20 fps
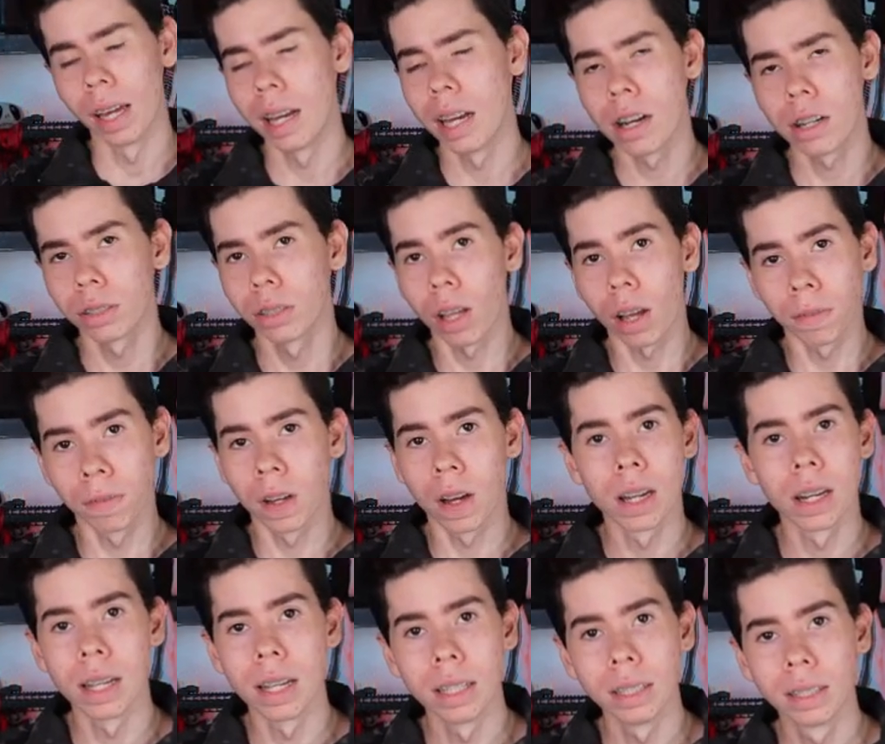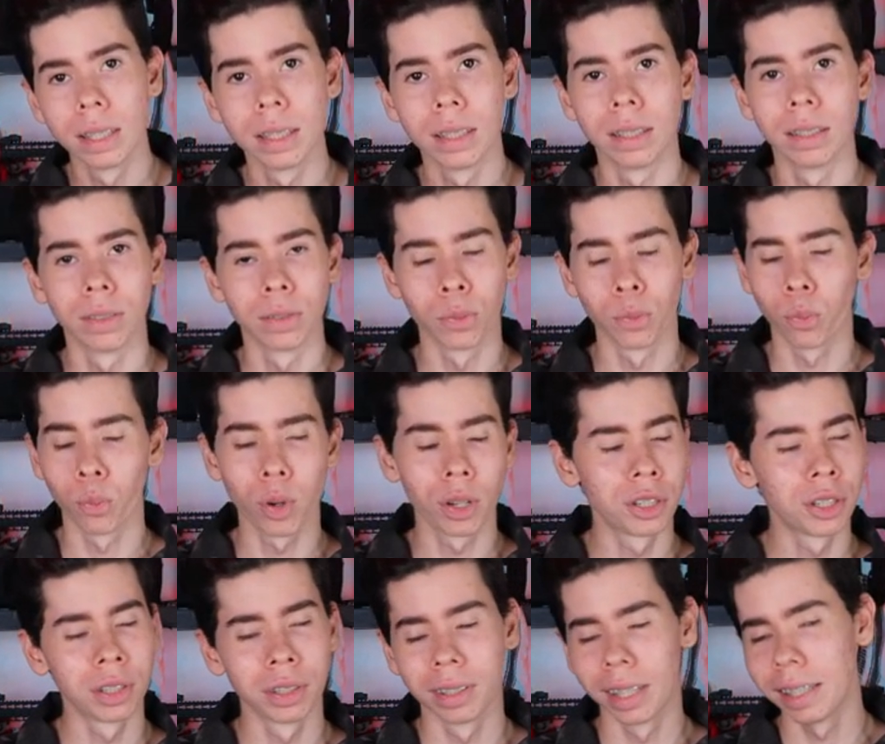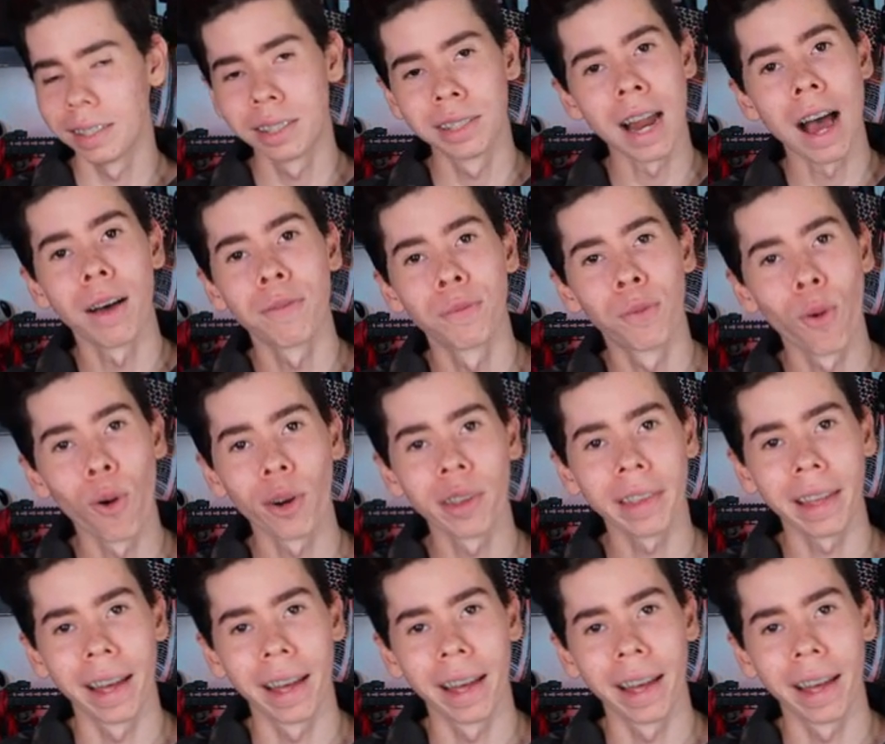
An airsoft gun isn't what, it's not for